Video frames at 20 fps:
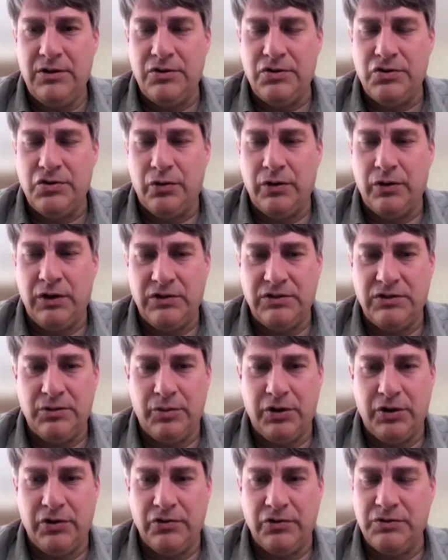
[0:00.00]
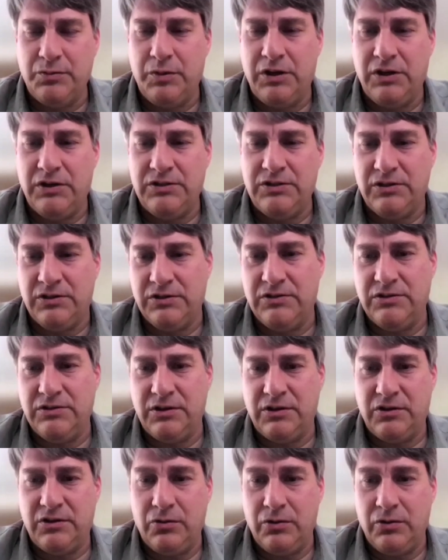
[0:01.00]
joining some other spaces
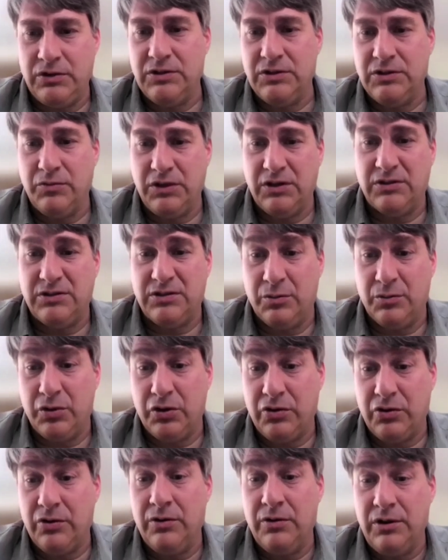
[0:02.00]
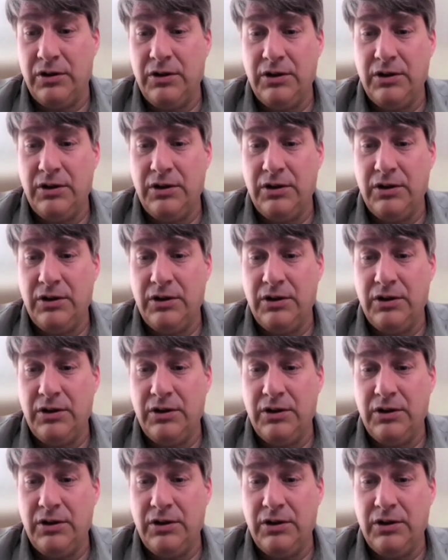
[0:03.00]
and doing something similar.